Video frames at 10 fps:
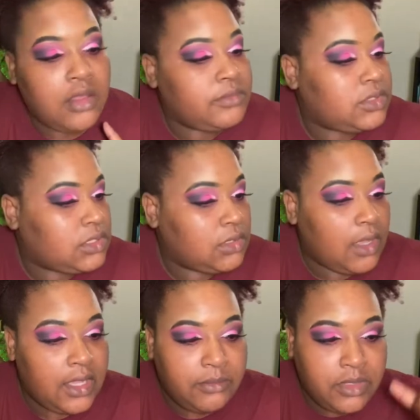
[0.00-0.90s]
So
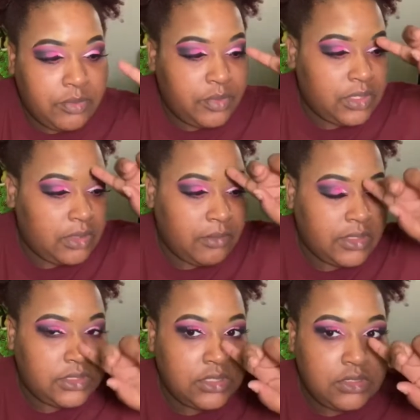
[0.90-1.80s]
I am going to put it in my
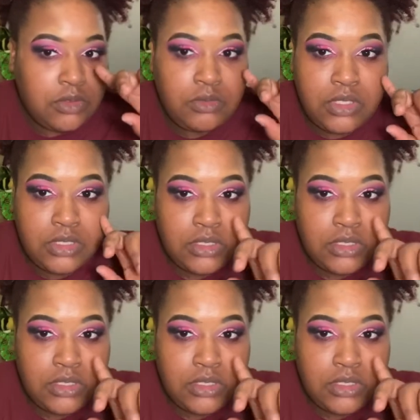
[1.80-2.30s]
T-zone and